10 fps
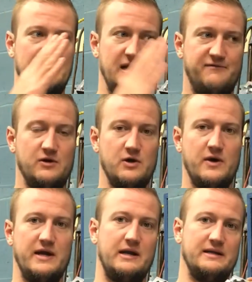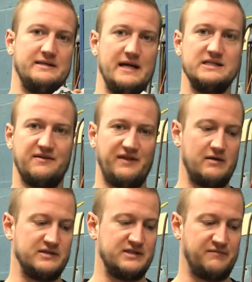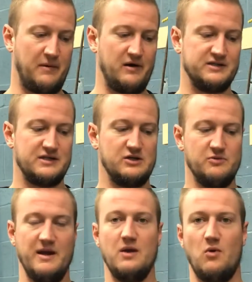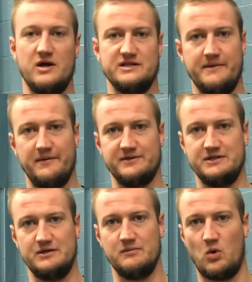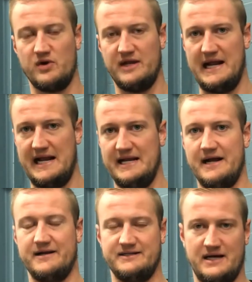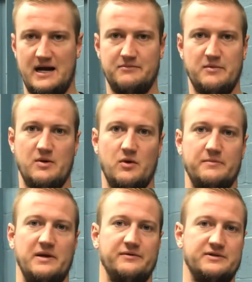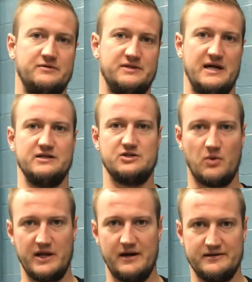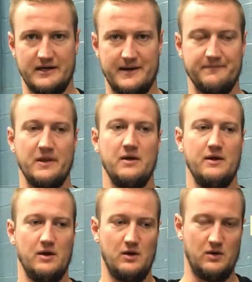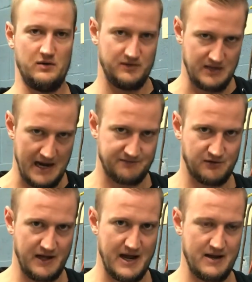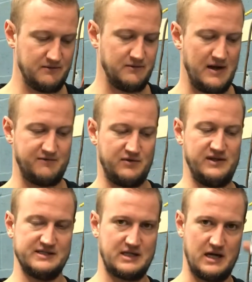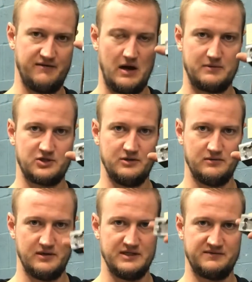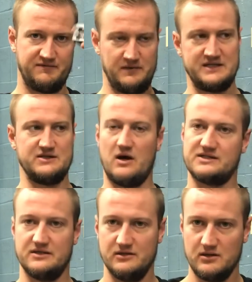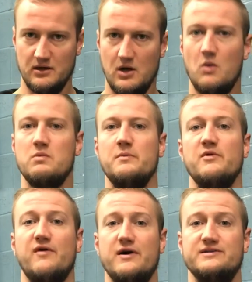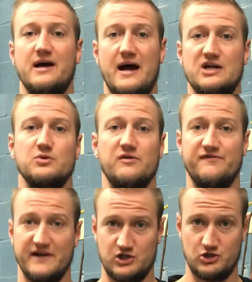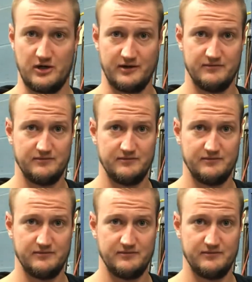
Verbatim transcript: If you're doing tens of thousands of parts, you may want to be able to do more than eight at a time. You may want to be able to do ten to twenty at a time. After that, after this kind of option is exhausted, we move on to actual fixturing.